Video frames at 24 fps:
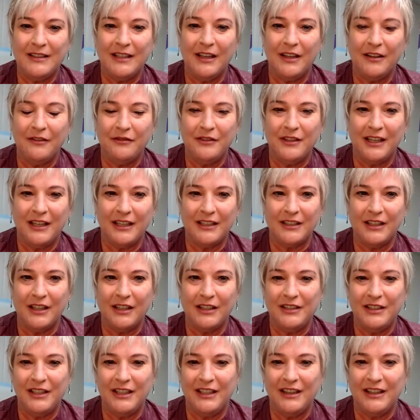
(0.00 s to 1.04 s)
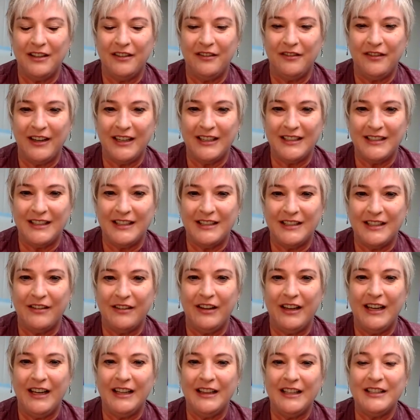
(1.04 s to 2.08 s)
of technology and the advances of
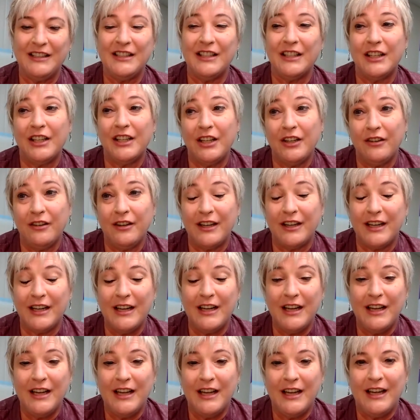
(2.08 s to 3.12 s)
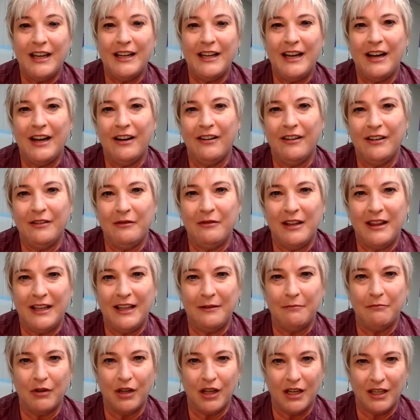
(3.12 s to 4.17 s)
it and the security inherent
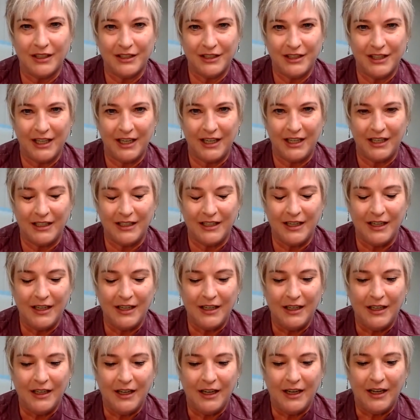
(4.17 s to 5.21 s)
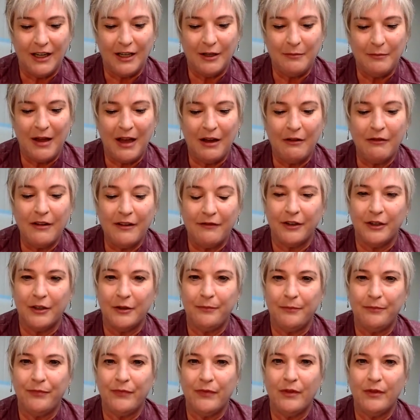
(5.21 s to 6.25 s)
within blockchain. Um,
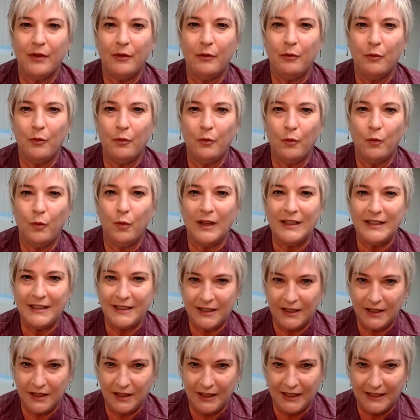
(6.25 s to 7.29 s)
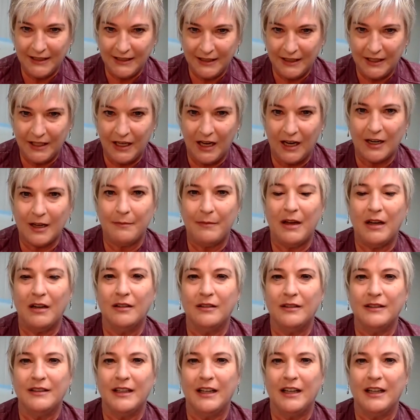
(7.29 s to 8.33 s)
however, let's let's talk
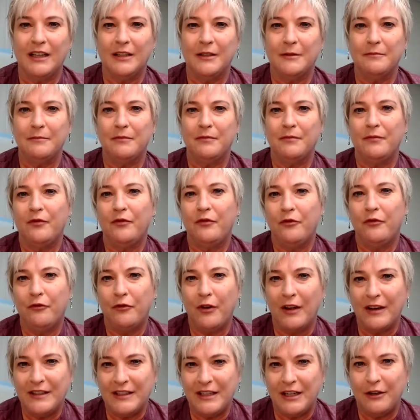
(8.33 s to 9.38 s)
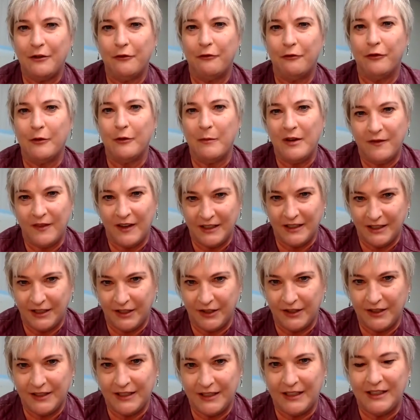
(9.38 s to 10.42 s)
about um, funding from
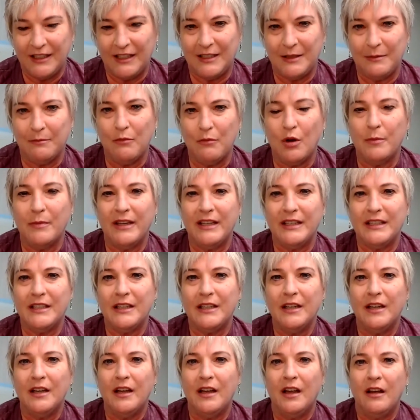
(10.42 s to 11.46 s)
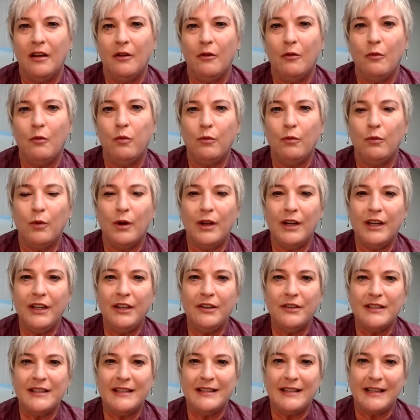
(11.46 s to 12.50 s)
investors at this moment. What are
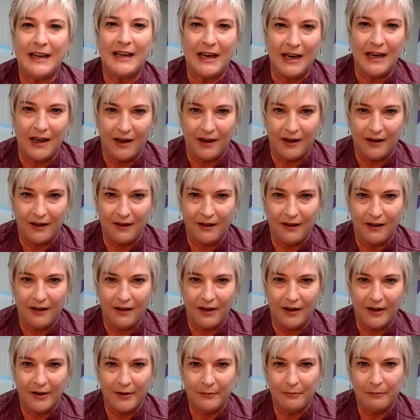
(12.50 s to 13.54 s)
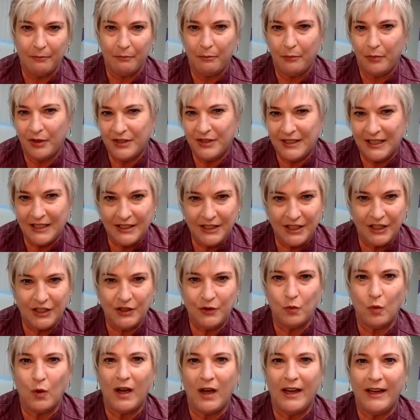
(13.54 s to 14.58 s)
you seeing um, percentage
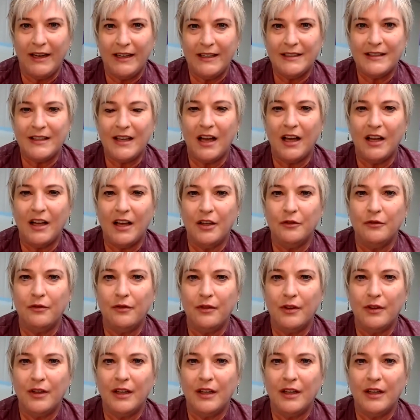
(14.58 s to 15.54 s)
wise of